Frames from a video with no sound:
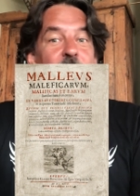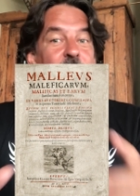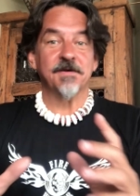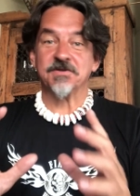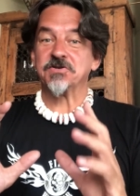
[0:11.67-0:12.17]

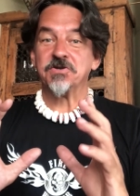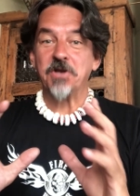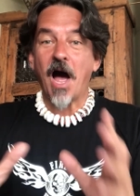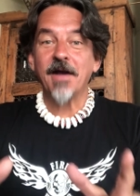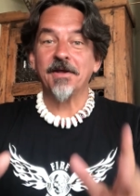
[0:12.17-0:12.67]
This is
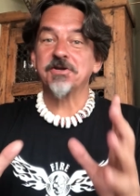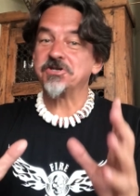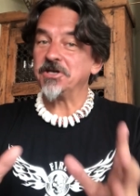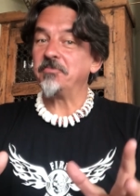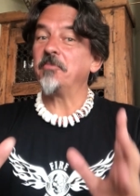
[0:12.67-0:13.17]
not a
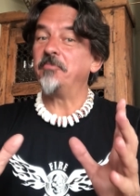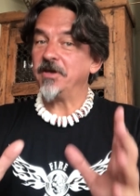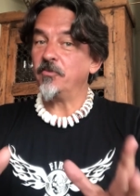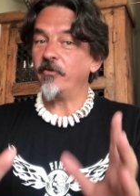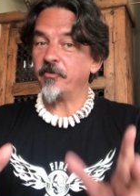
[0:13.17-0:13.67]
cheap
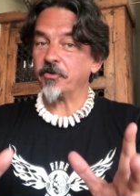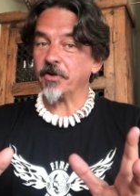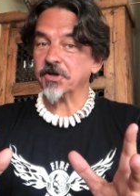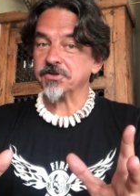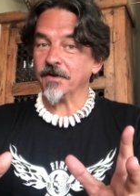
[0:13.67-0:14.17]
B-movie
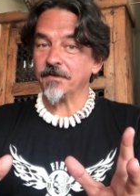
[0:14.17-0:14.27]
production.